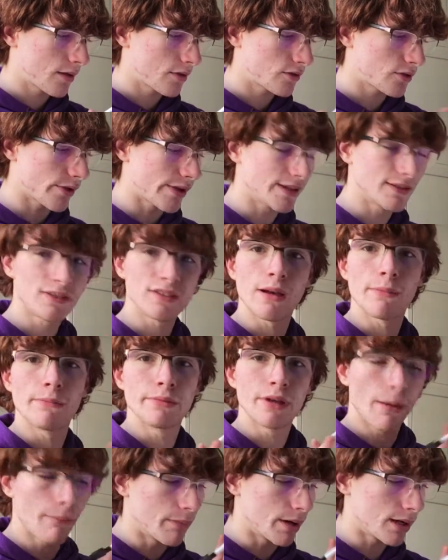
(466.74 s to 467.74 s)
So it is some
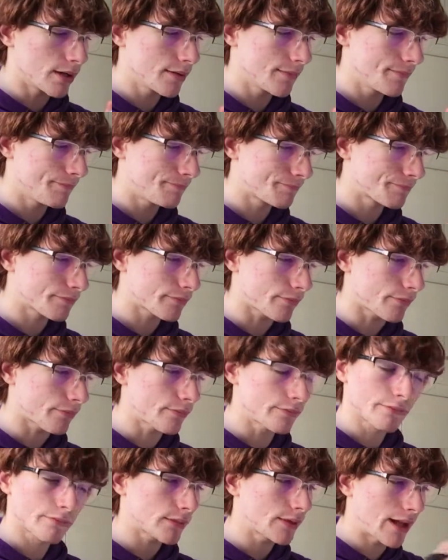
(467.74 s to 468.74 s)
number,
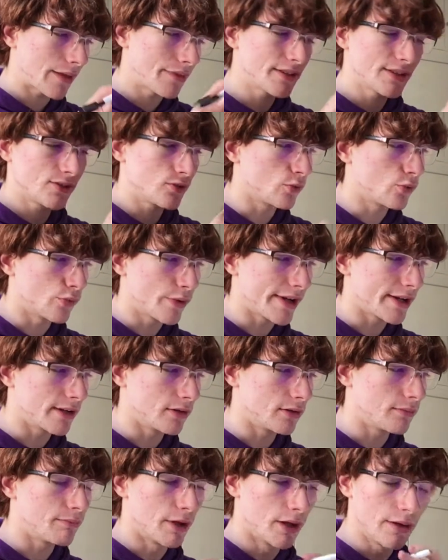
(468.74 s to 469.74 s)
and this is all
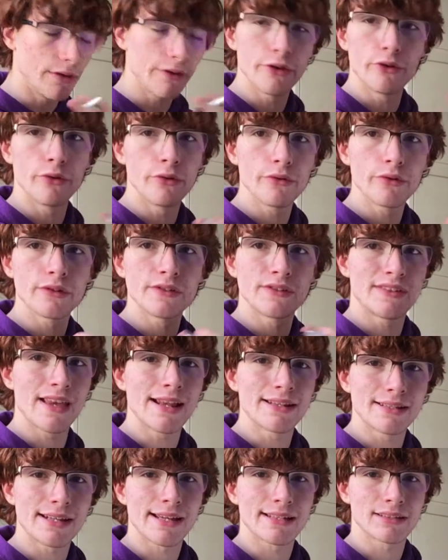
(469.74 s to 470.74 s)
real, but z
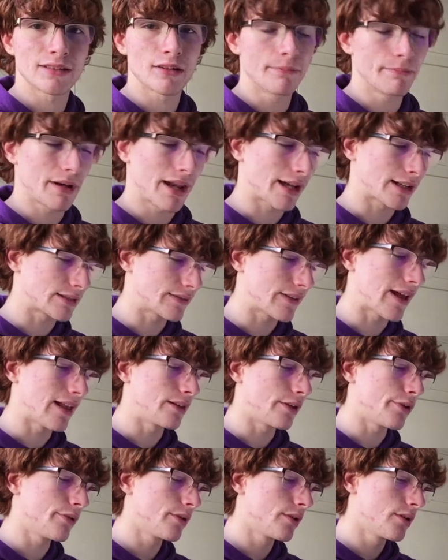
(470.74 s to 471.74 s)
takes complex
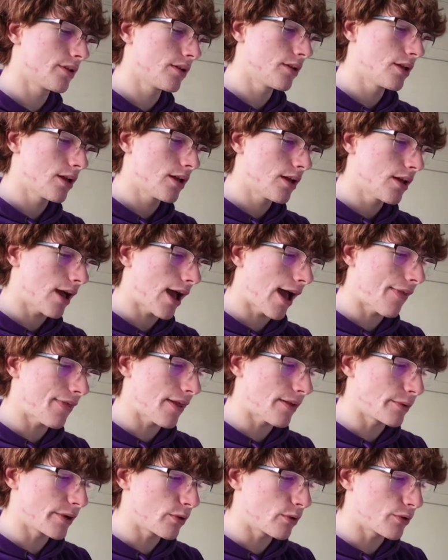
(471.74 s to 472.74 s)
value, and
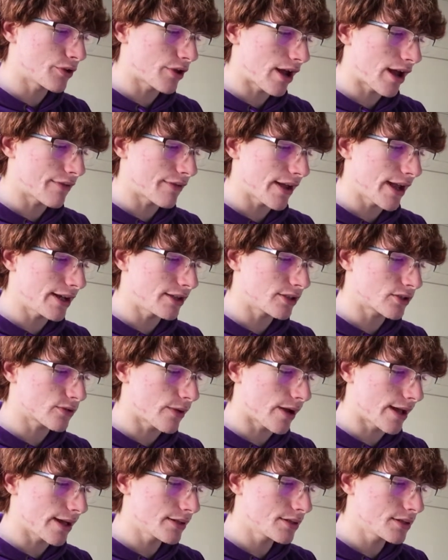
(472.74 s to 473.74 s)
then we also have h
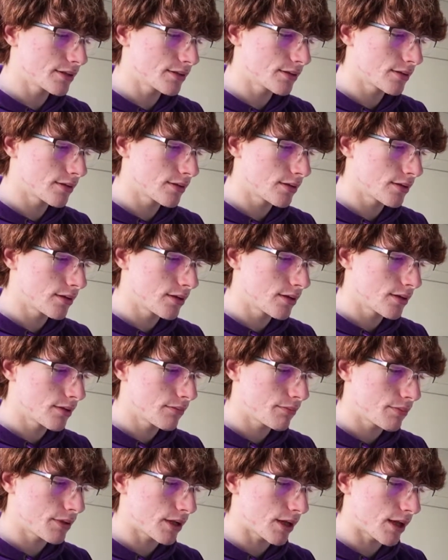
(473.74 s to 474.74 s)
squared
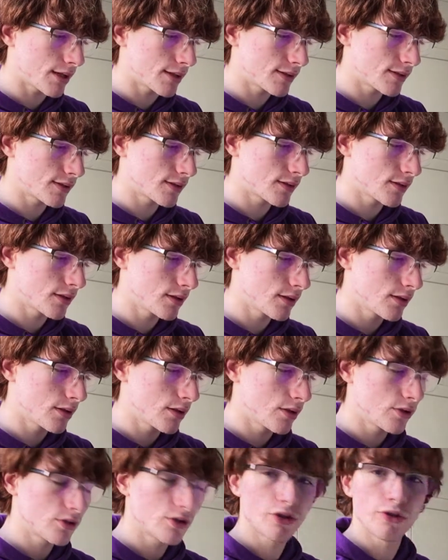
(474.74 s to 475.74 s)
plus
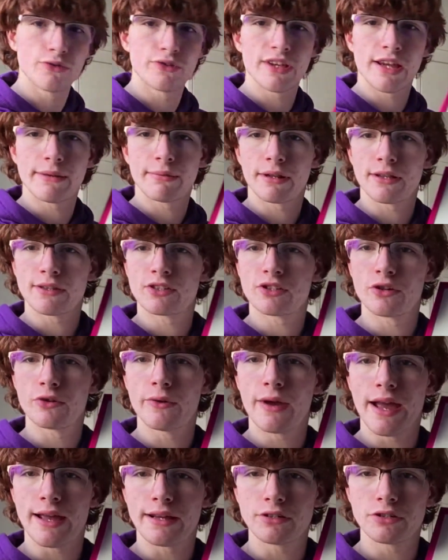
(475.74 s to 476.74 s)
2z plus
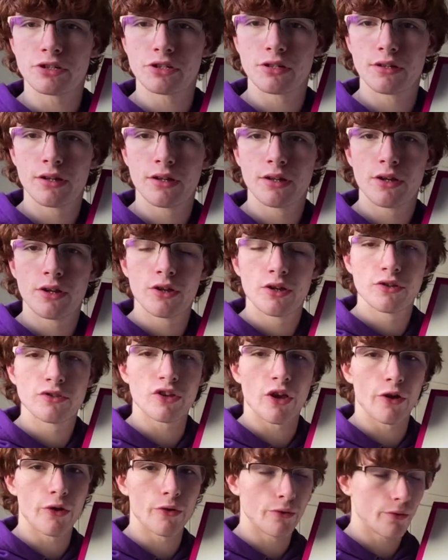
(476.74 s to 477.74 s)
2h.
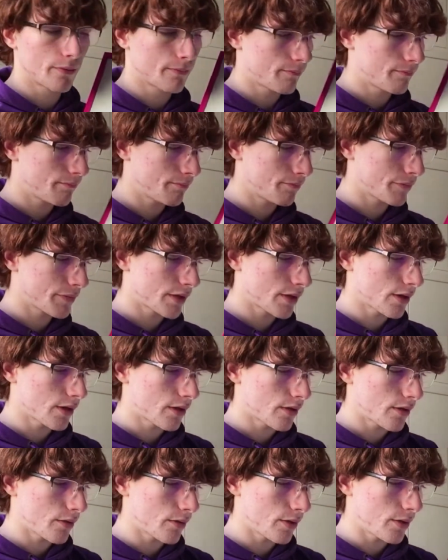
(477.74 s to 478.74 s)
So
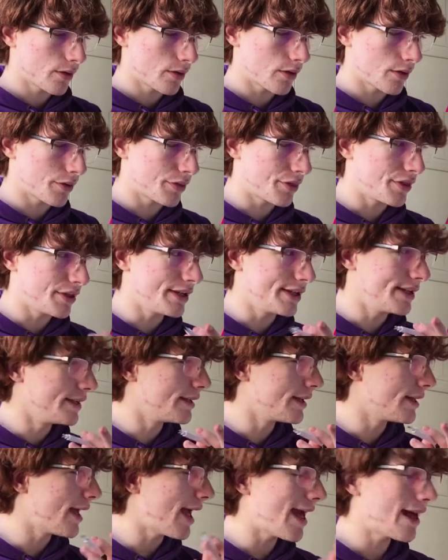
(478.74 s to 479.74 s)

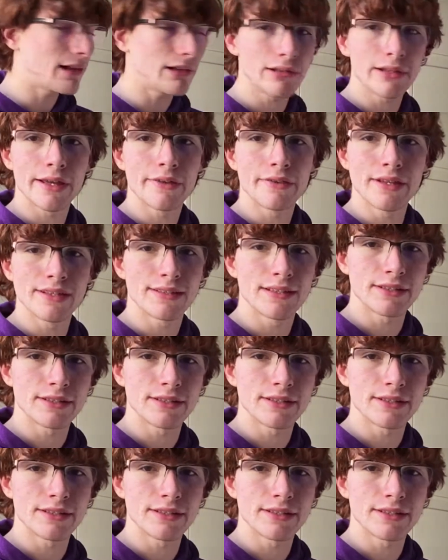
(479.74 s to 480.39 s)
the L in this